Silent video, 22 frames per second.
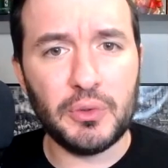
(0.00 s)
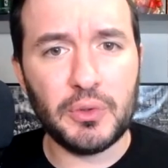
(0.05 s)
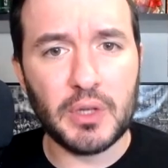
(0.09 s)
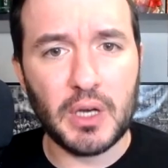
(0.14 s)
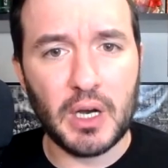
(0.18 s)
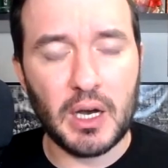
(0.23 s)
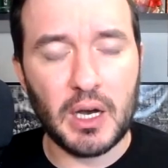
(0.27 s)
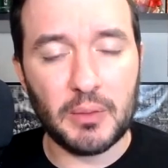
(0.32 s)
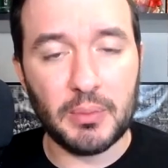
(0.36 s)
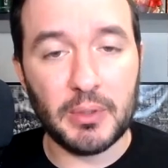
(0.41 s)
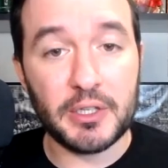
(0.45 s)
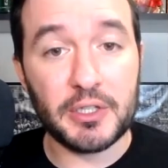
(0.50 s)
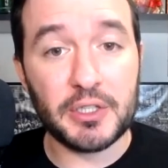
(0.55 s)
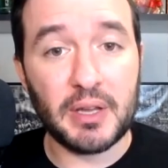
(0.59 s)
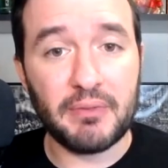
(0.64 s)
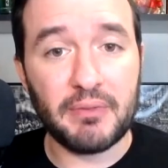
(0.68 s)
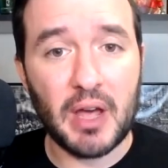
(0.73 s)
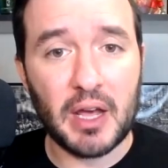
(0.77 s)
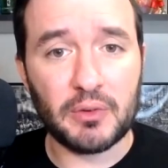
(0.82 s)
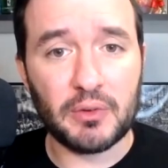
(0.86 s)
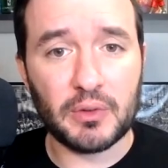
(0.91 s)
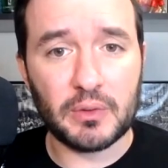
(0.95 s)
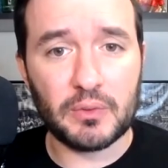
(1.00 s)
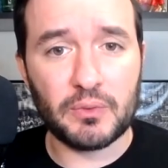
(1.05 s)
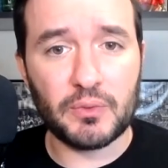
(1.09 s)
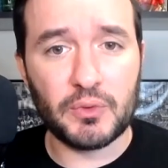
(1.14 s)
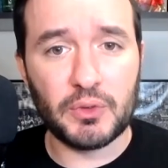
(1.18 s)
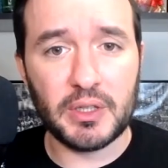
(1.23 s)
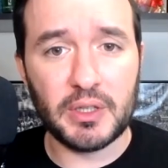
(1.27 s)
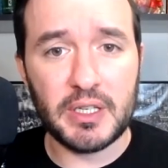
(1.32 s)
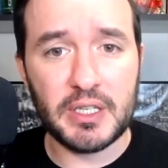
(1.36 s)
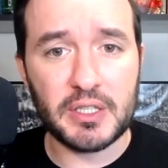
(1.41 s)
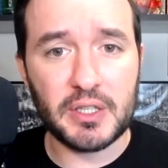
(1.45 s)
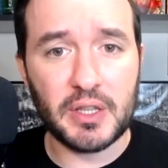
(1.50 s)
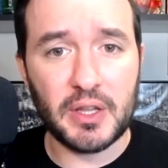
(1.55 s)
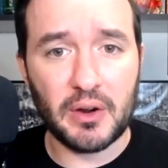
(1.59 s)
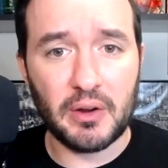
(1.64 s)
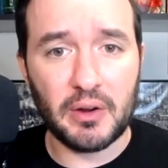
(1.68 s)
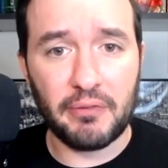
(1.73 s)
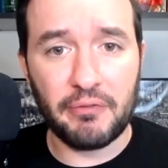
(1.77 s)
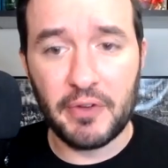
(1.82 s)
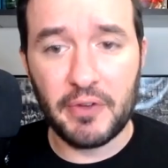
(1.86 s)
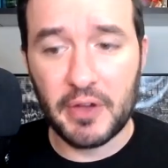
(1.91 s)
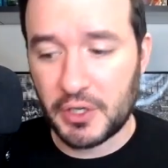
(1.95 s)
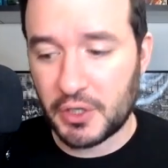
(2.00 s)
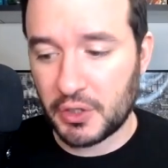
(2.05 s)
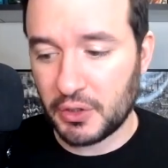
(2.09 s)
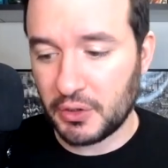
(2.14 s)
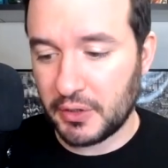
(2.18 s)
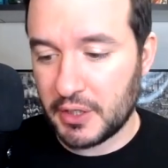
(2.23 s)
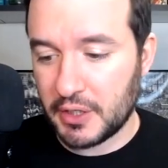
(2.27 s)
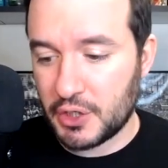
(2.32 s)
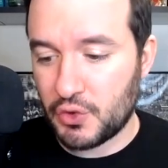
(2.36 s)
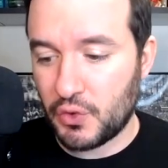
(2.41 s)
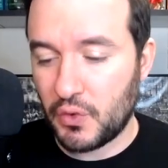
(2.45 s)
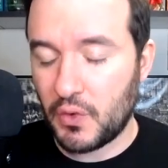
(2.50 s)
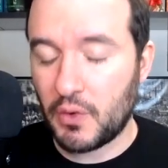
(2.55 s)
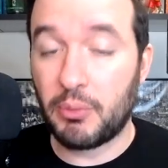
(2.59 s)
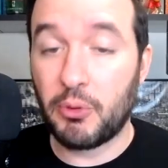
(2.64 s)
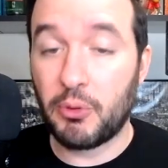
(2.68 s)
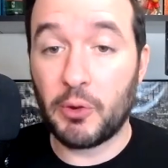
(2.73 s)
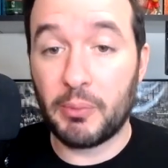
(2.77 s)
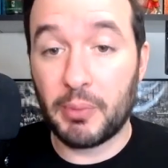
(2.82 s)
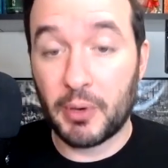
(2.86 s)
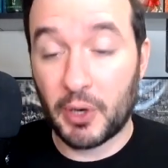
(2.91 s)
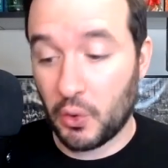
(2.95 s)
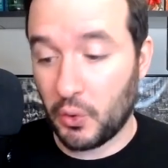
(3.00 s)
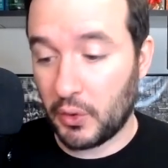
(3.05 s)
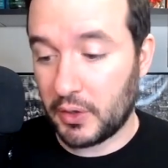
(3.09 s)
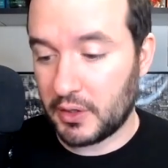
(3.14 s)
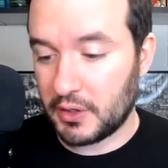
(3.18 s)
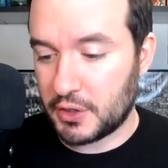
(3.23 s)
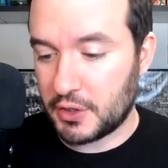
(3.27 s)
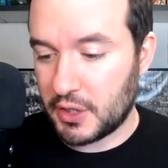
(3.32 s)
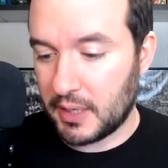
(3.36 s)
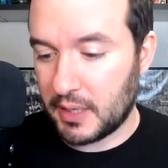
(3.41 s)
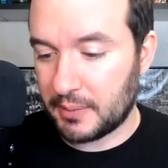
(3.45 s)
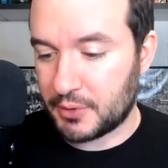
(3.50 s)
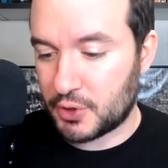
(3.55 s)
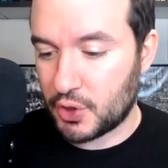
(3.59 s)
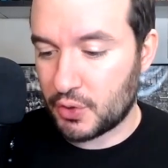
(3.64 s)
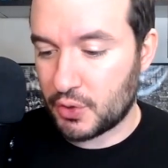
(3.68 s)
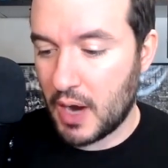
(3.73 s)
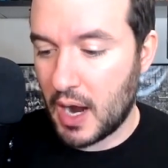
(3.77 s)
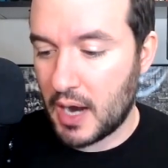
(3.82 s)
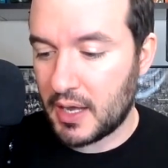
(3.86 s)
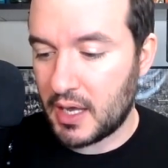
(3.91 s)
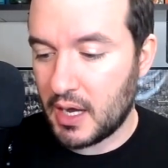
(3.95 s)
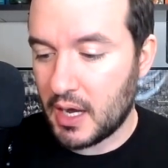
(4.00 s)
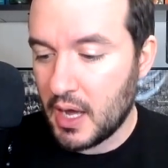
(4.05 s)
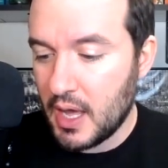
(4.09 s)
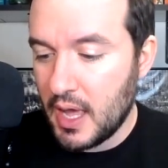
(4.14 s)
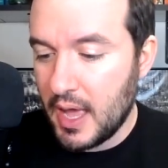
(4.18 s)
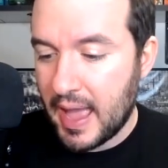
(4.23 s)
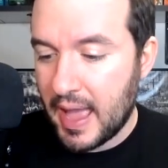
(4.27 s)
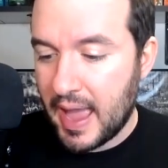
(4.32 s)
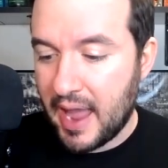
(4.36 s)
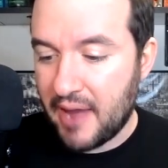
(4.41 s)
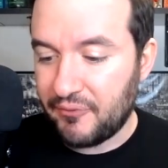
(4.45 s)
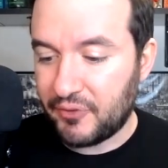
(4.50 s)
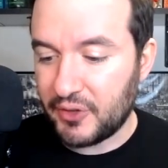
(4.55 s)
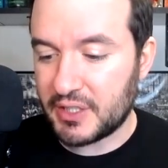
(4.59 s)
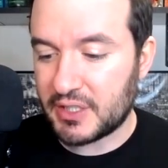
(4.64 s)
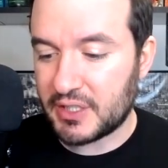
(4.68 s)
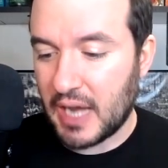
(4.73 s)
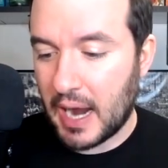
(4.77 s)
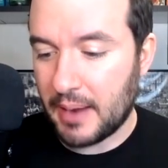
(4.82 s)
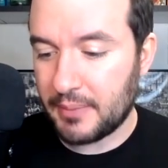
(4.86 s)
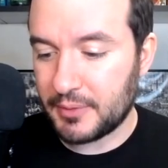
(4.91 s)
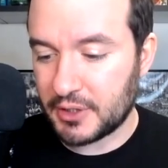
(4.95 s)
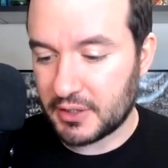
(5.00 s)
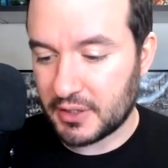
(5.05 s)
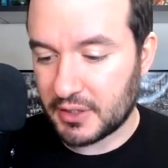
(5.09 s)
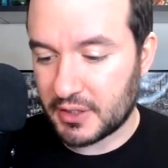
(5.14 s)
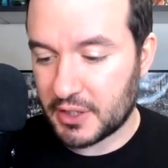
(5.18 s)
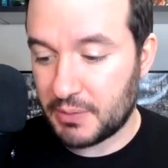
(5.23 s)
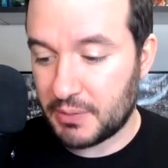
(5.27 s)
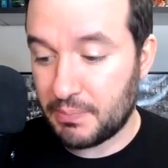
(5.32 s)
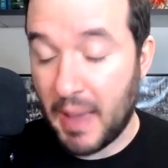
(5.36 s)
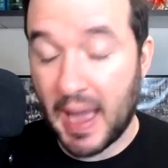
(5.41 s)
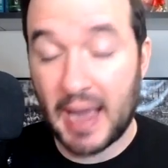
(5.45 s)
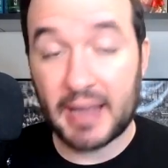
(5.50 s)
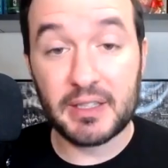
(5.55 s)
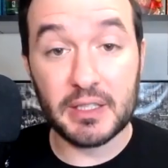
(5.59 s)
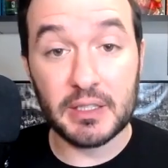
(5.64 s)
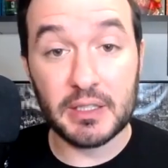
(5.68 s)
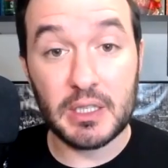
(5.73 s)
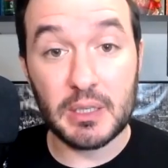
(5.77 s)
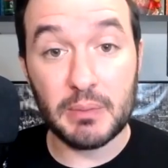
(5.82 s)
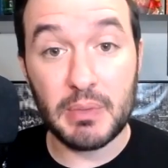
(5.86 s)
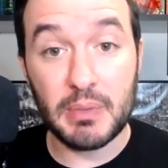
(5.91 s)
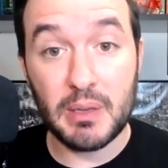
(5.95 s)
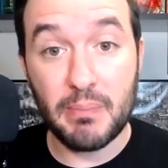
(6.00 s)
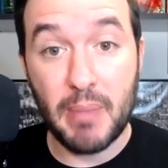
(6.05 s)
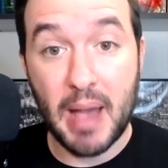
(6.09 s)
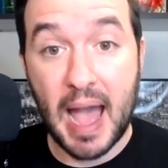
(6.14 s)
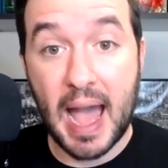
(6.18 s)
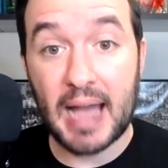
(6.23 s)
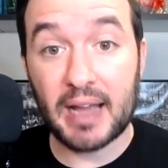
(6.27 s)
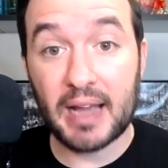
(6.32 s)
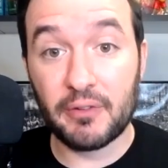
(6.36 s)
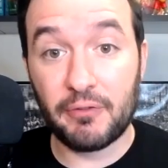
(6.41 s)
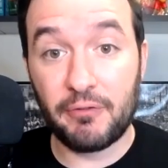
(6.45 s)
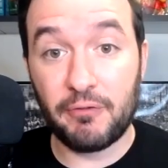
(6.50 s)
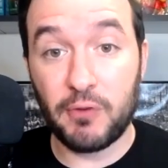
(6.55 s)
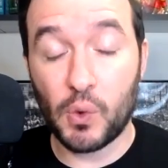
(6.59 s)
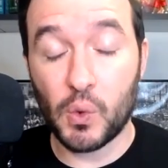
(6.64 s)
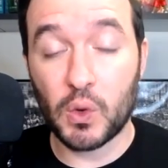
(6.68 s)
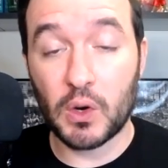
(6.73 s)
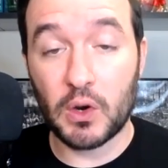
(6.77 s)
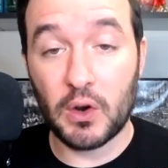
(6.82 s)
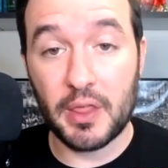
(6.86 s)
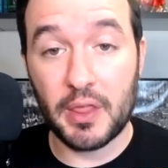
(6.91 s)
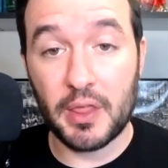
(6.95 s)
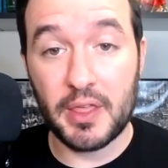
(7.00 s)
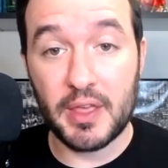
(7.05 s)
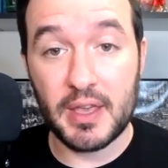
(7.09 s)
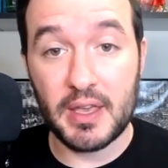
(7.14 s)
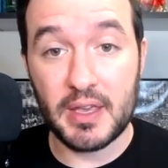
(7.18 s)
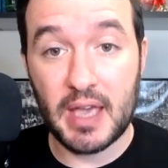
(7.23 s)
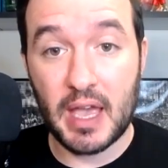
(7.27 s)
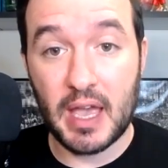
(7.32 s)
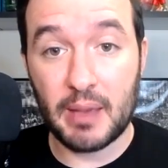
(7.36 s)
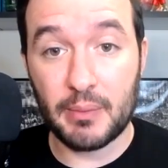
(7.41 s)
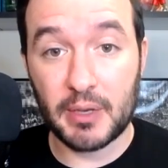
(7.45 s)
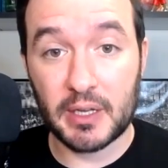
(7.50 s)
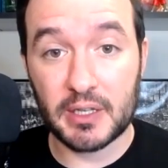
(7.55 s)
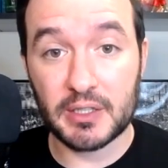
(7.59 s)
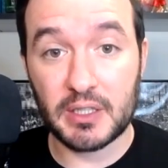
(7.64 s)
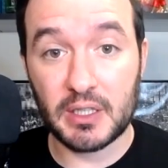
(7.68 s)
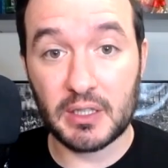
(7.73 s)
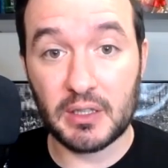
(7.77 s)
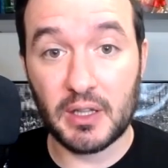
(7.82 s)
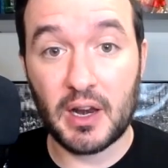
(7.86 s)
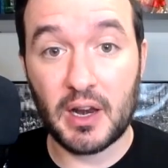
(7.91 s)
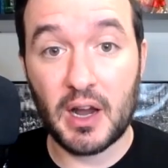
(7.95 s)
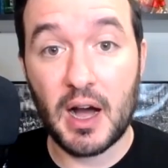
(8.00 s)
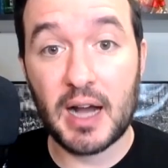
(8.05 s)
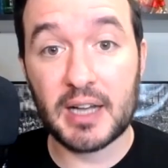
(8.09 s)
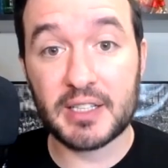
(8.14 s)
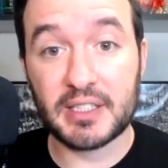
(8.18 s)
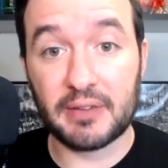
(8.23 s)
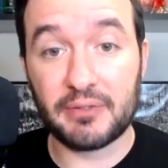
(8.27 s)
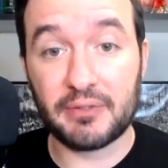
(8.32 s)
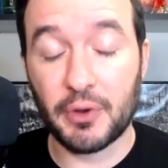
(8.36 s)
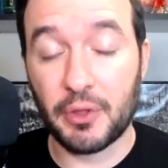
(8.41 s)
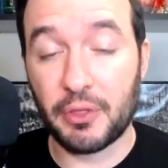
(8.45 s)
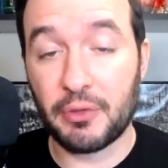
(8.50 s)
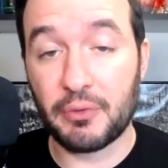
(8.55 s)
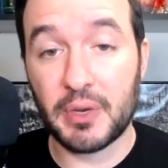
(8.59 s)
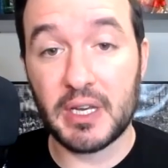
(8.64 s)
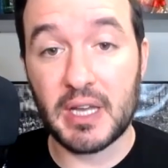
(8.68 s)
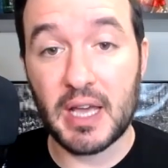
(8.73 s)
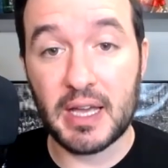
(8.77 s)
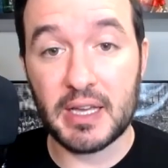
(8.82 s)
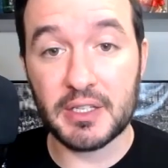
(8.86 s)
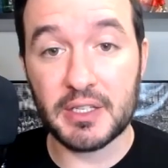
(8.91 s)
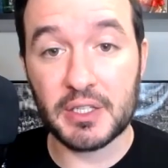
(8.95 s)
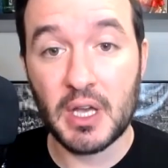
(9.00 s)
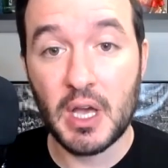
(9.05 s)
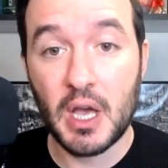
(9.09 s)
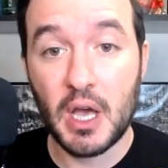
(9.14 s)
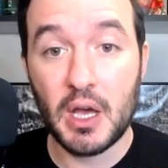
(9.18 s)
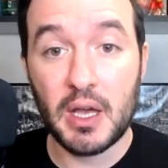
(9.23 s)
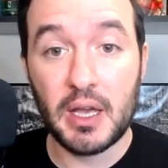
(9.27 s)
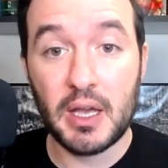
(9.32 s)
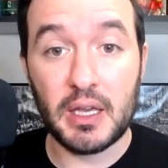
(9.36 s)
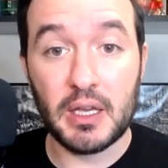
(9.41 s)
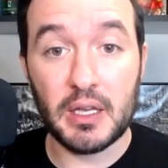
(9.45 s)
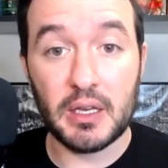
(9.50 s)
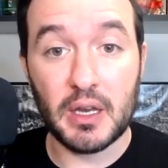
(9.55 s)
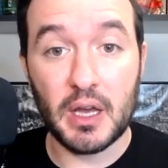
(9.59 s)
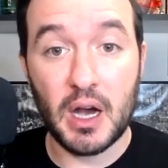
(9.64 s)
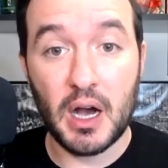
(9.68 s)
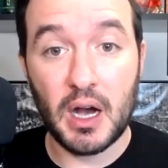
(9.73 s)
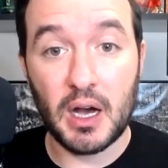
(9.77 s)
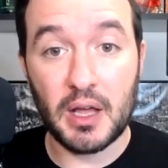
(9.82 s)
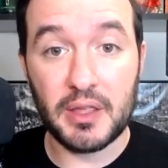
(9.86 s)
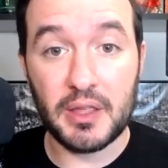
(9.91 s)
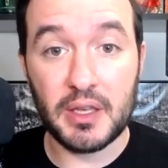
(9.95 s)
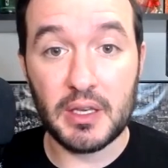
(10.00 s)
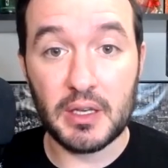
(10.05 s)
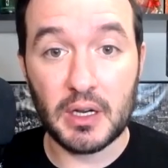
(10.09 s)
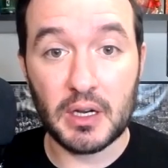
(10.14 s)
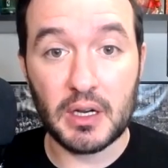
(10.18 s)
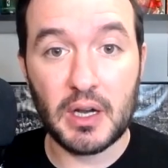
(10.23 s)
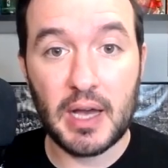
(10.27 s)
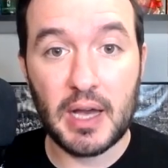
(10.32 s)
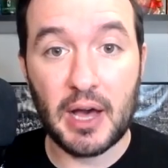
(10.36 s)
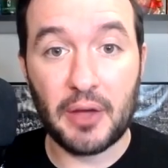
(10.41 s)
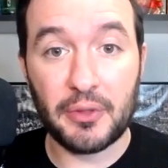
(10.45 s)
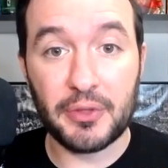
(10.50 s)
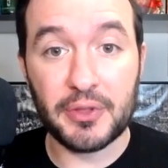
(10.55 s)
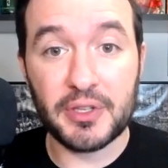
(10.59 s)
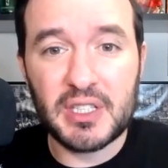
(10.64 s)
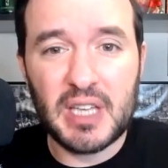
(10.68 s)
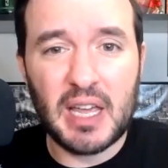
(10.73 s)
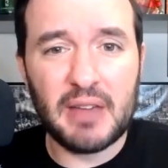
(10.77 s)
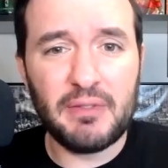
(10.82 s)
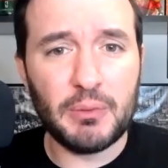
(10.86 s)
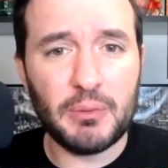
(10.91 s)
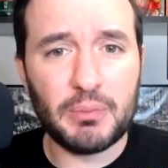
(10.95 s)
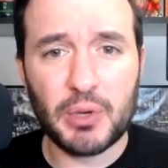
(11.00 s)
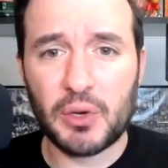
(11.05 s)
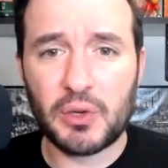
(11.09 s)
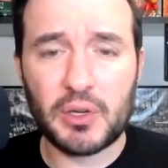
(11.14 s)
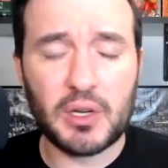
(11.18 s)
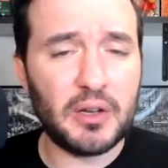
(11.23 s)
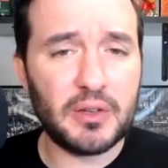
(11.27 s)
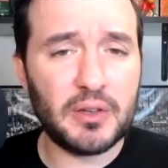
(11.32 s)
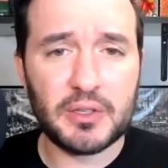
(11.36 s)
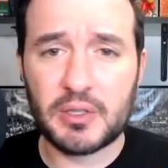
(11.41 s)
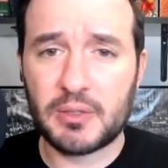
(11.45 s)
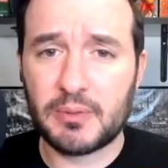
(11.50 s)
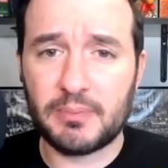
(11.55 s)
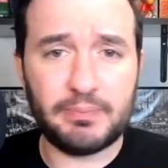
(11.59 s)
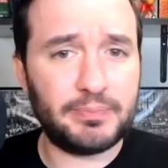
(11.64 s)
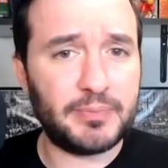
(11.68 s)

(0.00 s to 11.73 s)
The Blazers have not released their official injury report, but according to Shams Charania, Anthony Simons is expected to be back for the game against the Atlanta Hawks after 3 days in the health and safety protocols.